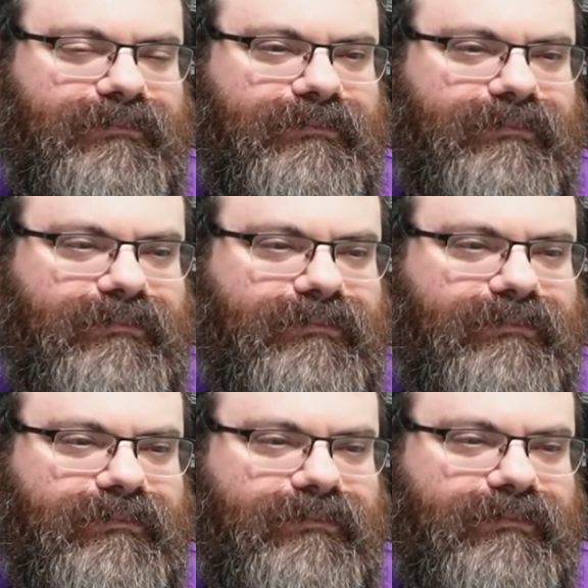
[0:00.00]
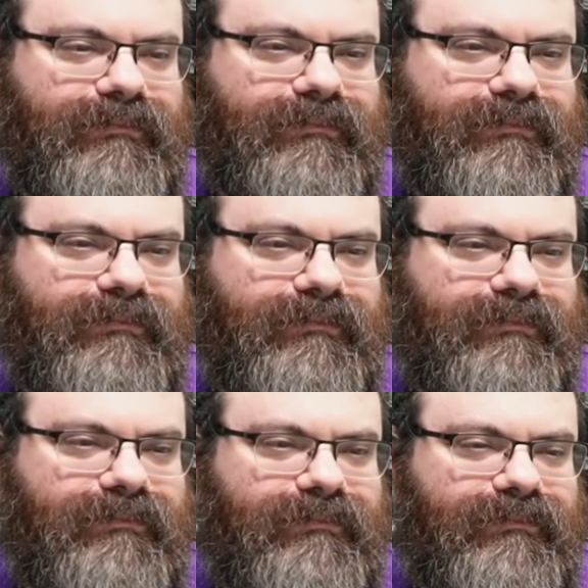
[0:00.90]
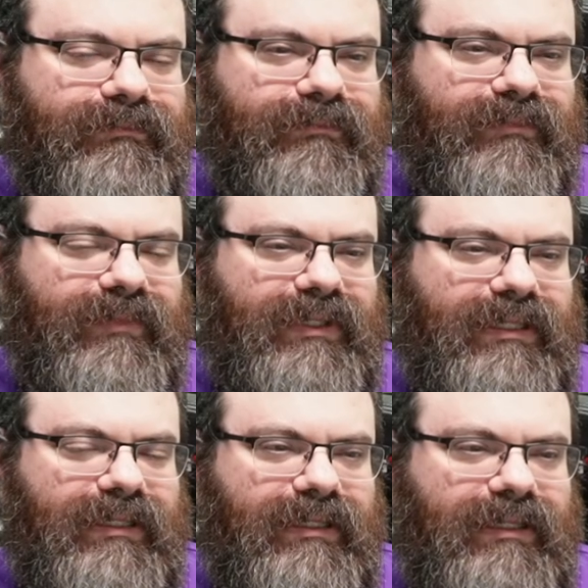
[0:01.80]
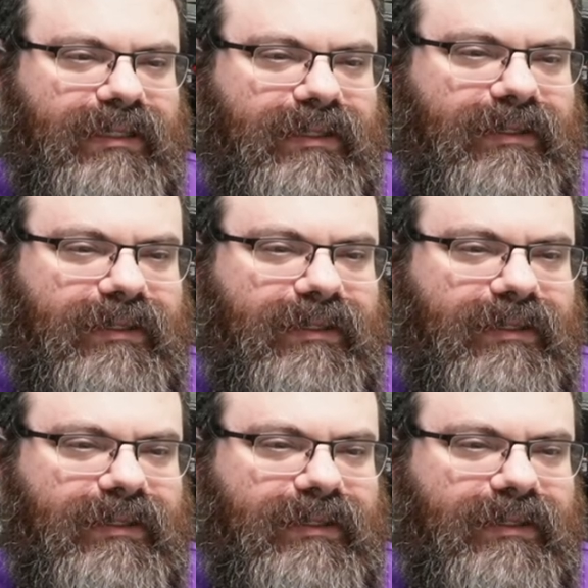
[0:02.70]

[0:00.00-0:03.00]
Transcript: Nothing is said.